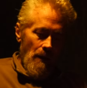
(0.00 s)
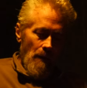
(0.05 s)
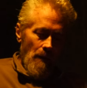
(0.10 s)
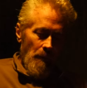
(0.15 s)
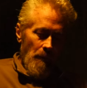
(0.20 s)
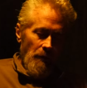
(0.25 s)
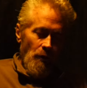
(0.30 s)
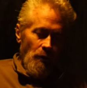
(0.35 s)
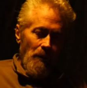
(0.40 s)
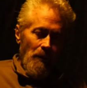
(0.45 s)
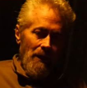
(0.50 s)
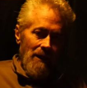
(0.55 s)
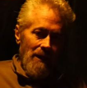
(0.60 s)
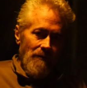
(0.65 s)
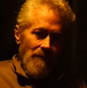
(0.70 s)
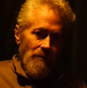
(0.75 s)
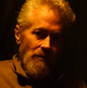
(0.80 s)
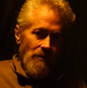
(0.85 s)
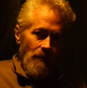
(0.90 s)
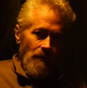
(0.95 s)
But nobody
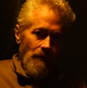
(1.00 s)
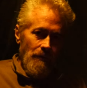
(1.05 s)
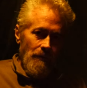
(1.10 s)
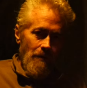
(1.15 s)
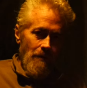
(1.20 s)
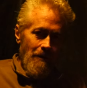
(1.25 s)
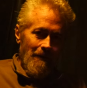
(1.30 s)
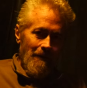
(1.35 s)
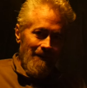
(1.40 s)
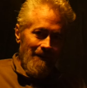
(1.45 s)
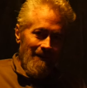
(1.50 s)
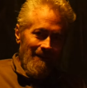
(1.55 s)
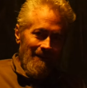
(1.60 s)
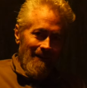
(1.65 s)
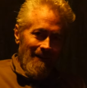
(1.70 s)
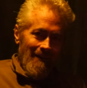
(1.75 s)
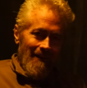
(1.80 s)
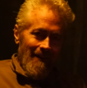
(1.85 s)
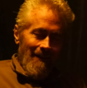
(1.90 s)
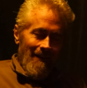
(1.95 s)
ever told you
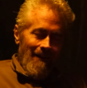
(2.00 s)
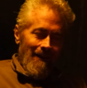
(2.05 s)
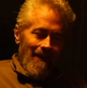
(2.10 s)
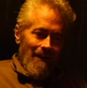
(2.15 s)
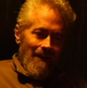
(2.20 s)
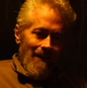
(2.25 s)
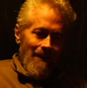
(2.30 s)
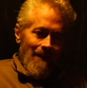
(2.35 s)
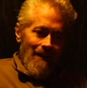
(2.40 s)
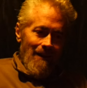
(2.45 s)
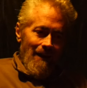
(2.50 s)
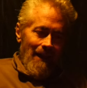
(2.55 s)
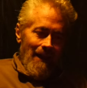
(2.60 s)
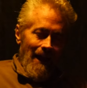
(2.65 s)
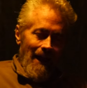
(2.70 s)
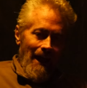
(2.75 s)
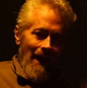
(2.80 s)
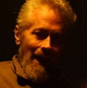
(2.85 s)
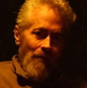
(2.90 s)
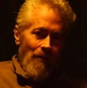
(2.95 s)

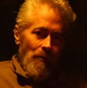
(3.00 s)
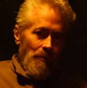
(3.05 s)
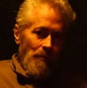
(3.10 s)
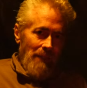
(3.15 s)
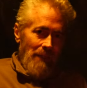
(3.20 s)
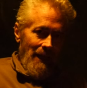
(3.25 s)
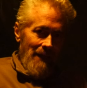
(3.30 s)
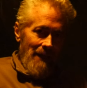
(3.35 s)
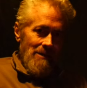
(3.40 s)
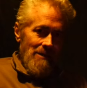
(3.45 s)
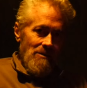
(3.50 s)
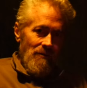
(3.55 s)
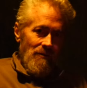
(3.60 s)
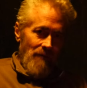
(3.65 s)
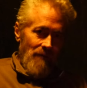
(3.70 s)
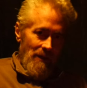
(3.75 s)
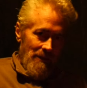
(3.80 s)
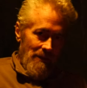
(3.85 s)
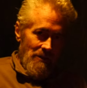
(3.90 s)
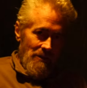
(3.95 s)
how the planets
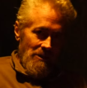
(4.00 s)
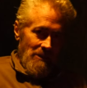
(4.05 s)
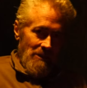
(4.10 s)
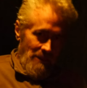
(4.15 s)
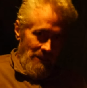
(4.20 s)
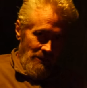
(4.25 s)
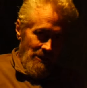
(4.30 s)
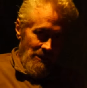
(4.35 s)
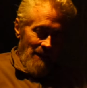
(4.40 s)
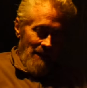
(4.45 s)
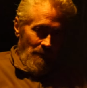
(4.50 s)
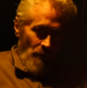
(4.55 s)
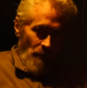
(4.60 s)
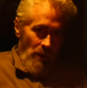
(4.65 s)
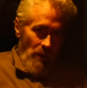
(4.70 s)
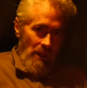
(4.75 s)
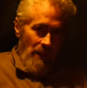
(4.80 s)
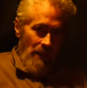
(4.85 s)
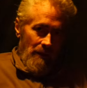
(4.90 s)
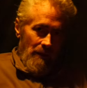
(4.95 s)
affect us in the same
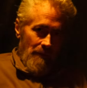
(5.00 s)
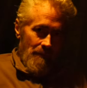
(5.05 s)
way.